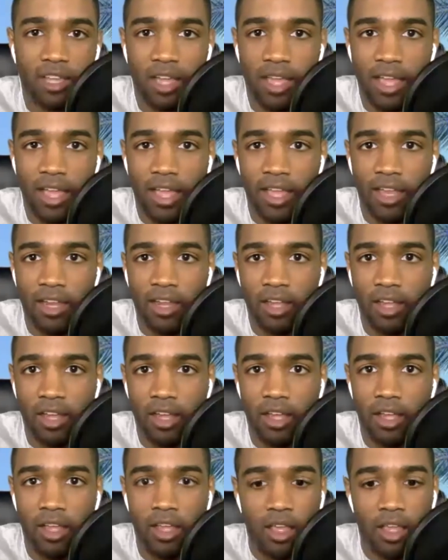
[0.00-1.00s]
And
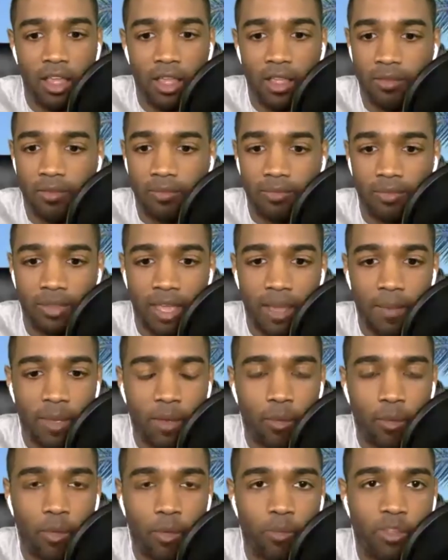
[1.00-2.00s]
yeah,
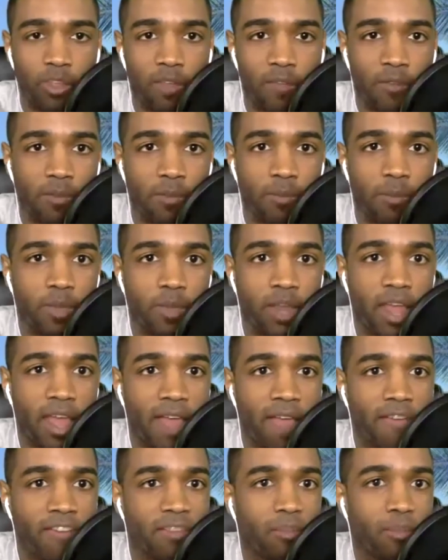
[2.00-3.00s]
man, we're definitely gonna
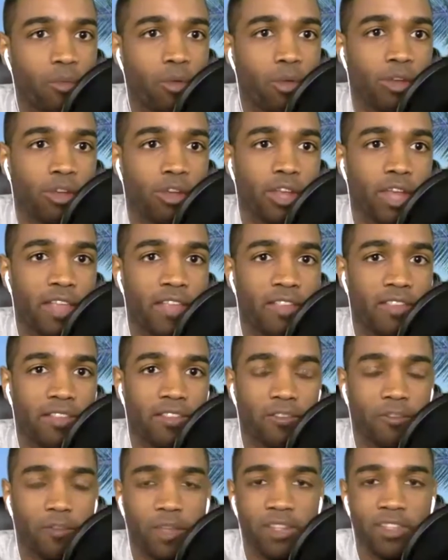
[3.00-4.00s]
have some more of you guys
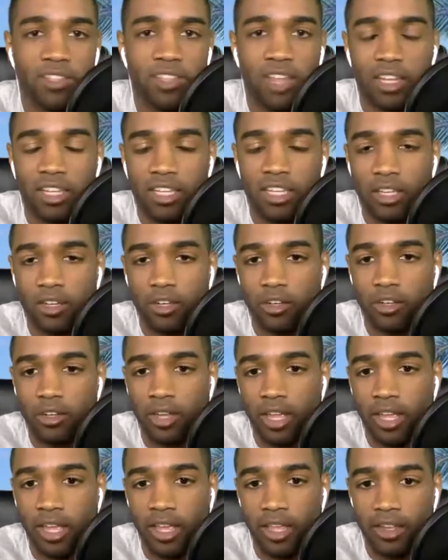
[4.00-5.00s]
as friends on
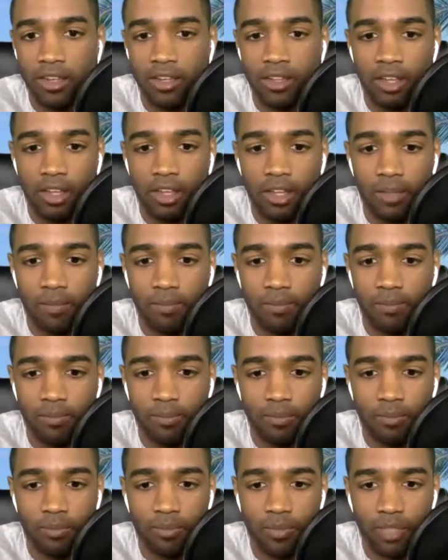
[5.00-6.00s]
here. And
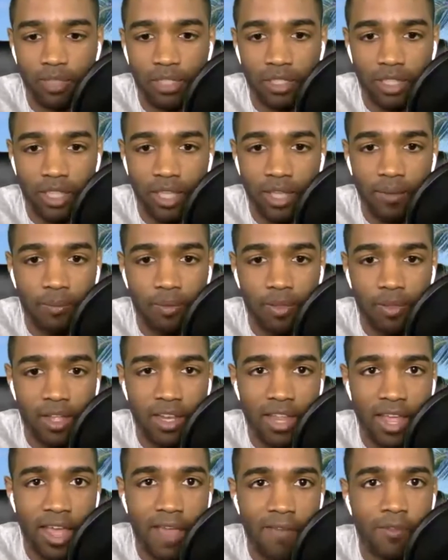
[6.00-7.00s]
yeah,
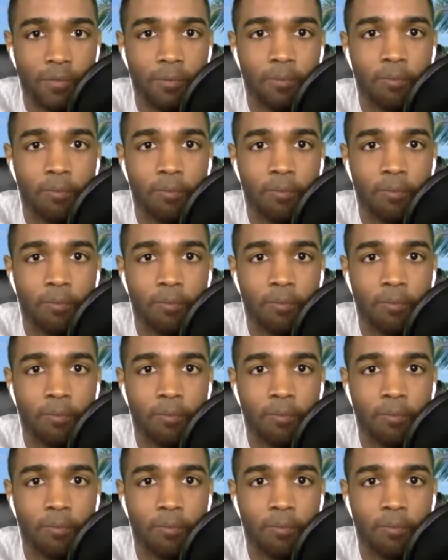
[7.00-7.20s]
glad to have you.